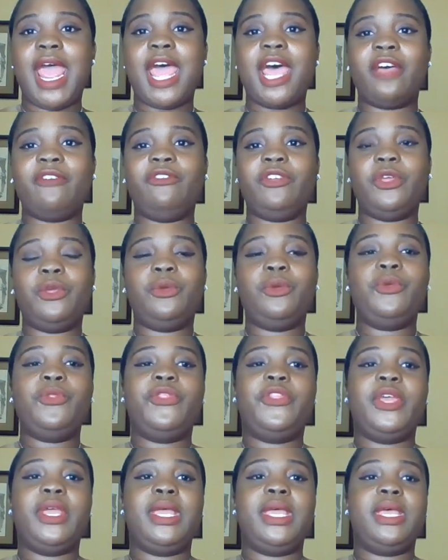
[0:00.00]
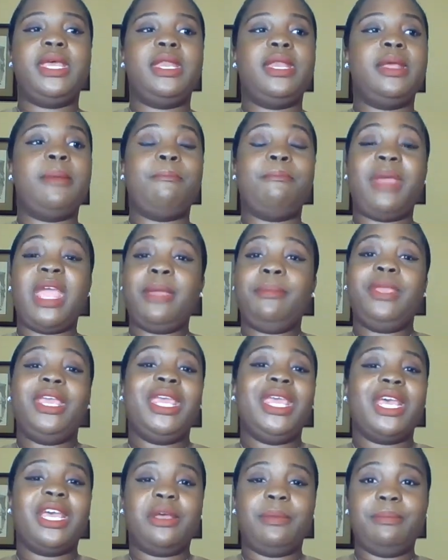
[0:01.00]
have you, then
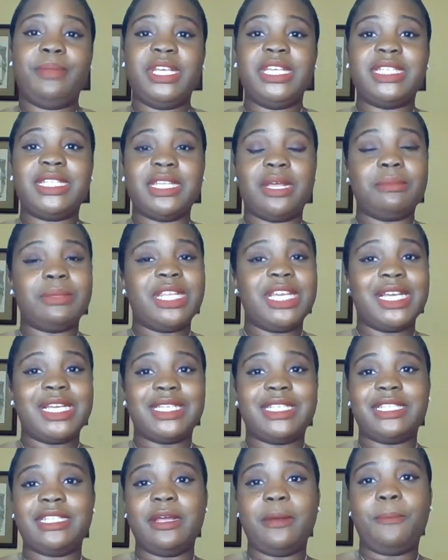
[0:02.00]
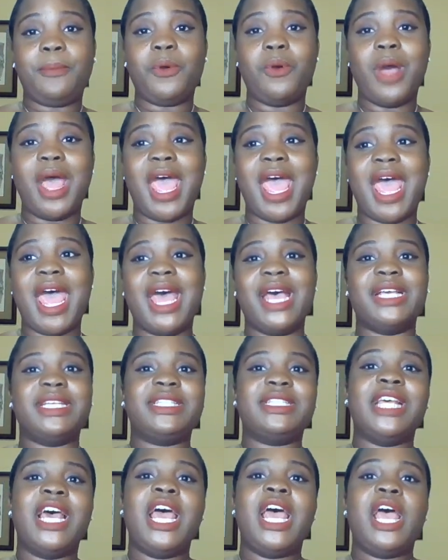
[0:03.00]
maybe it could be something as simple
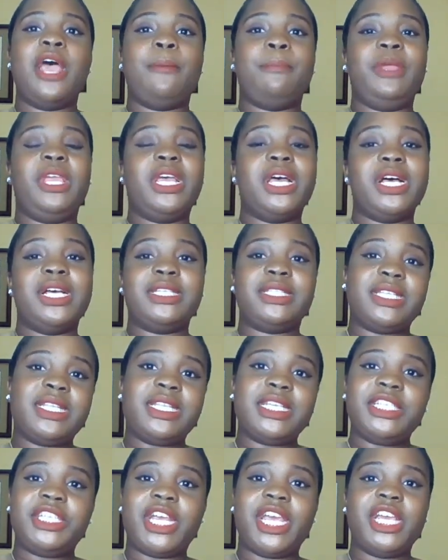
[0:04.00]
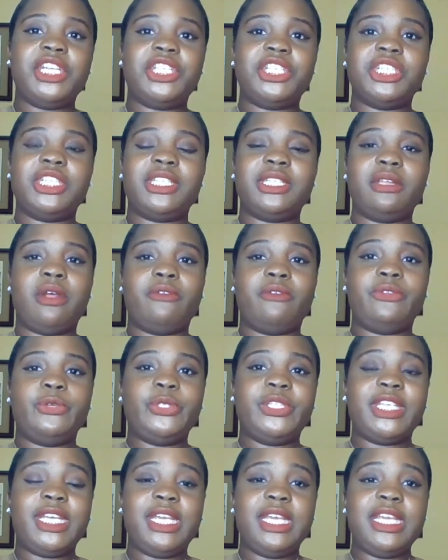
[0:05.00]
as because of the changes in our
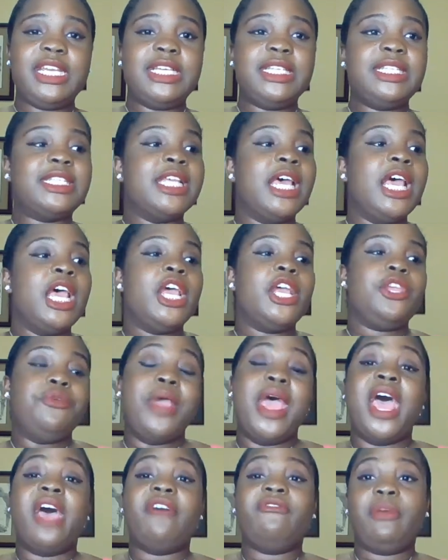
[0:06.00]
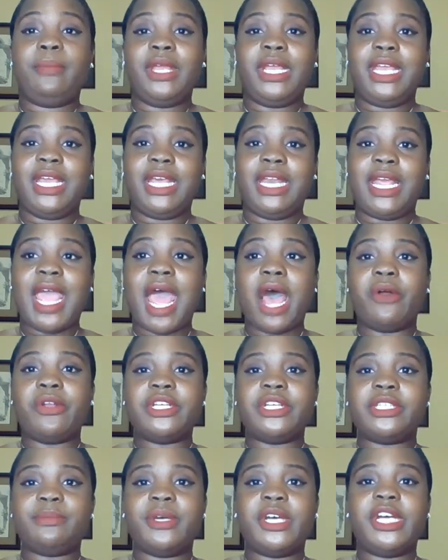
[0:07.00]
routines, you haven't been getting out
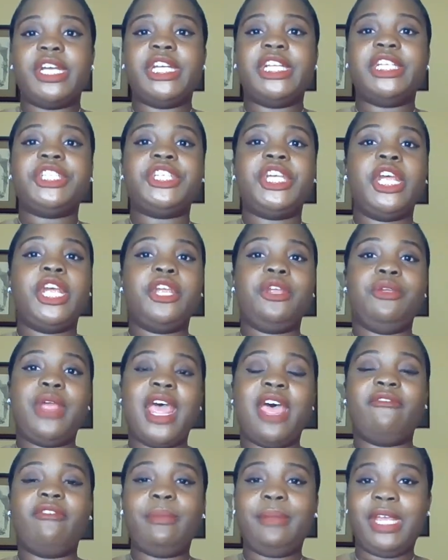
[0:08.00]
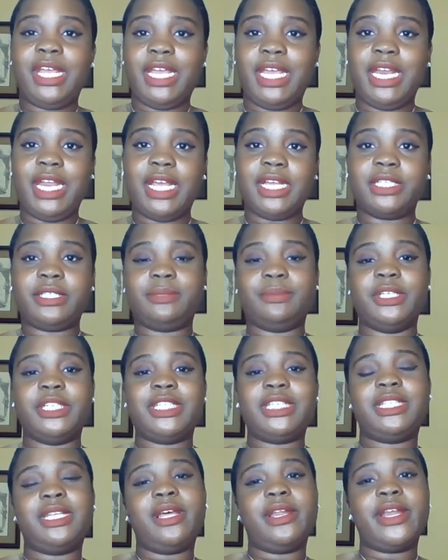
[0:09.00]
as much, you haven't been getting as much
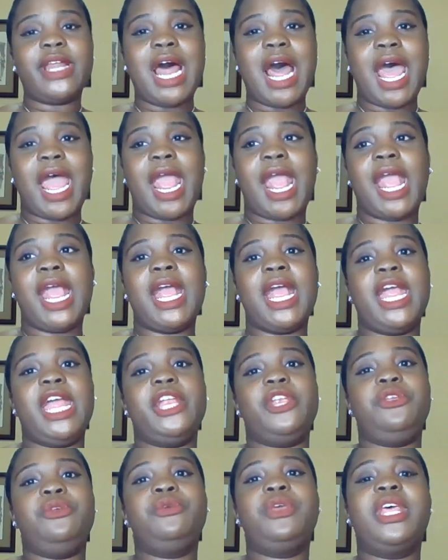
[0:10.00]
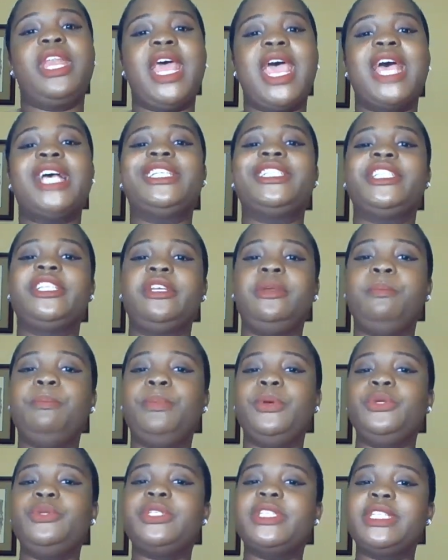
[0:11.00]
sunlight, and you can actually
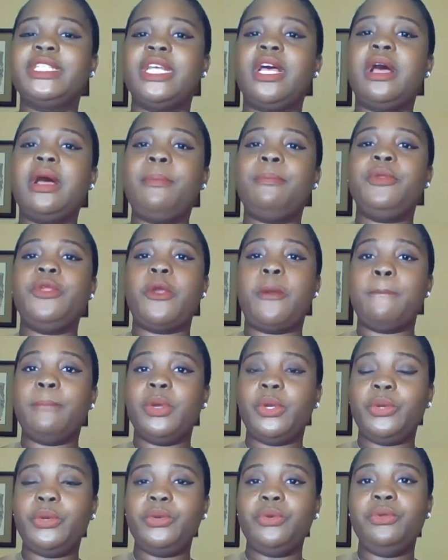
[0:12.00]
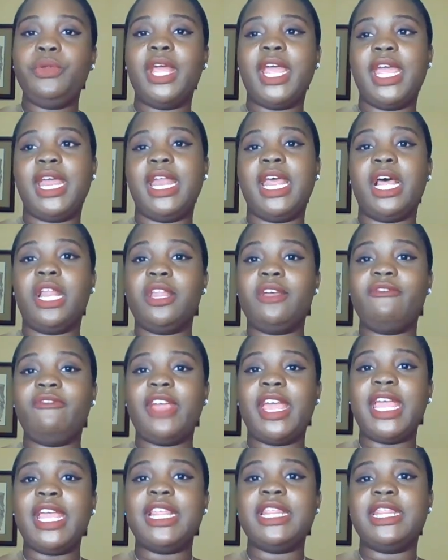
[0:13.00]
boost up your mood and
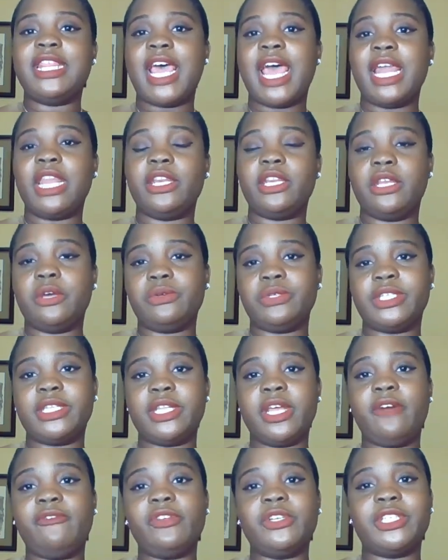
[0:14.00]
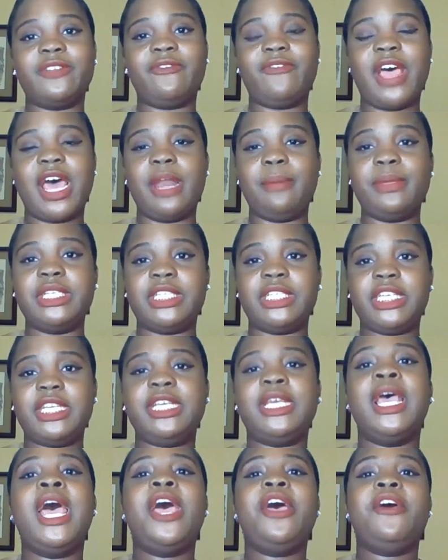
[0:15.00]
elevate those levels of vitamin
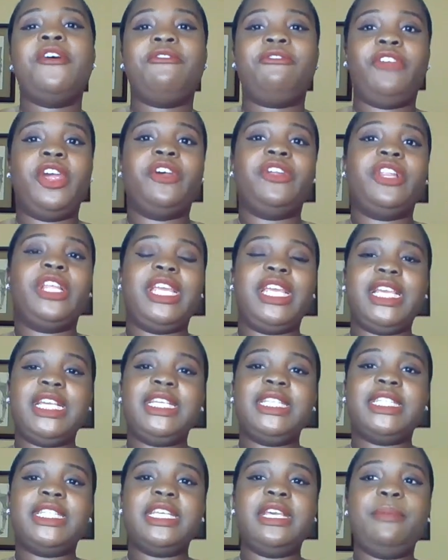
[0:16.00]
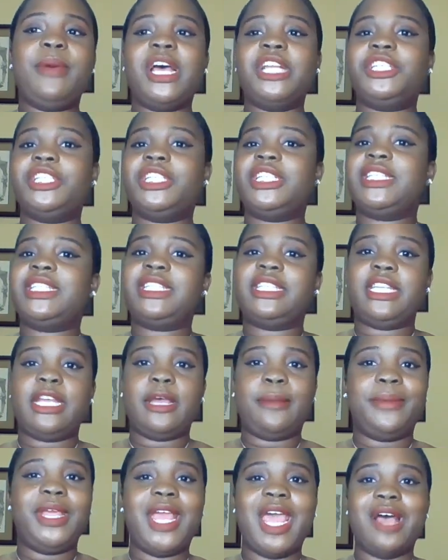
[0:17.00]
D fairly easy by just
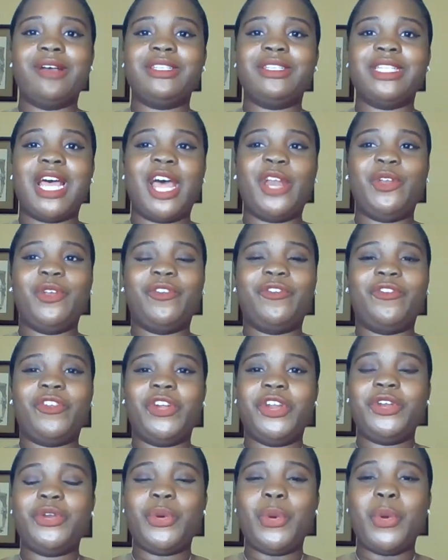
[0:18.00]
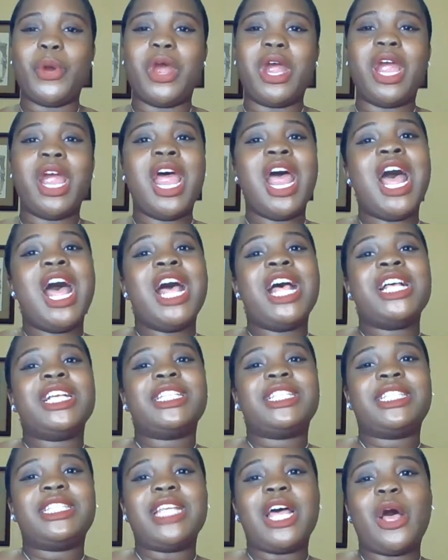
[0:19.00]
stepping outside your front door.
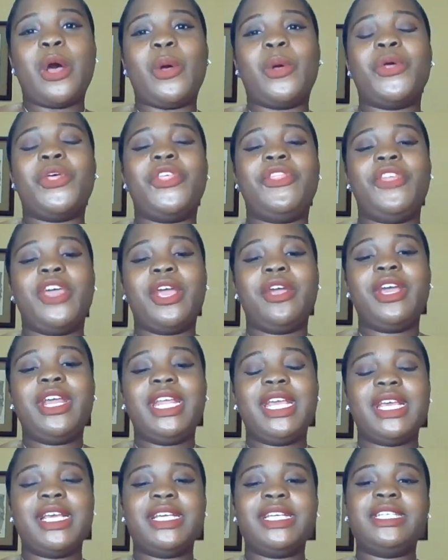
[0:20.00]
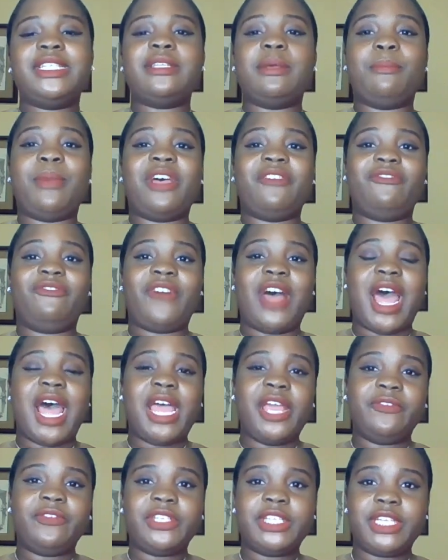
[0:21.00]
So there it is, my
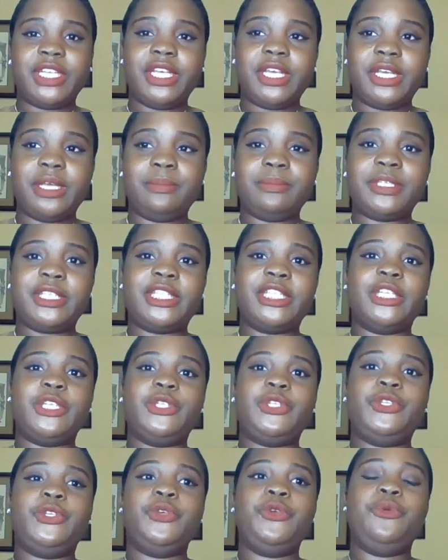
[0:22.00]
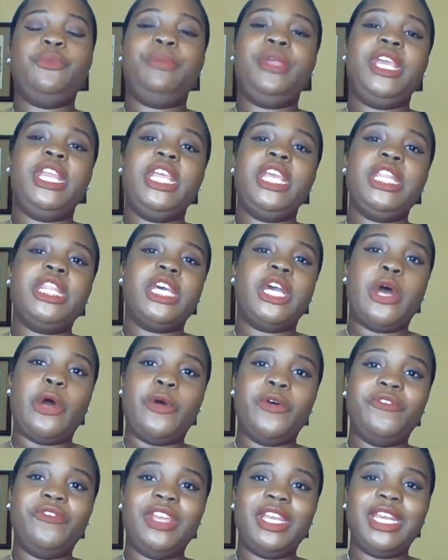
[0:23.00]
5 tips to beating the
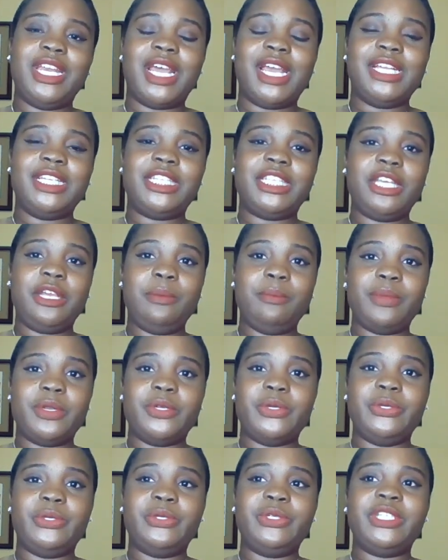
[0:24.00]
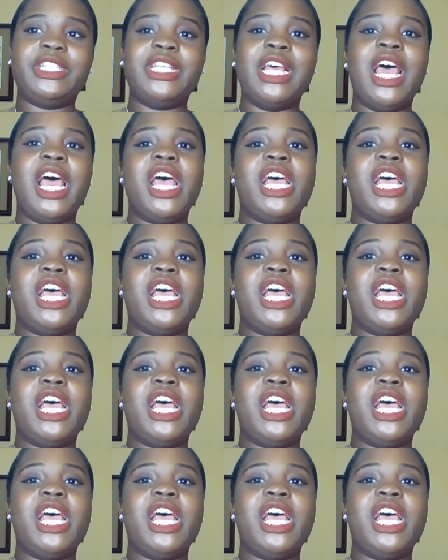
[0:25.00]
COVID-19 blues.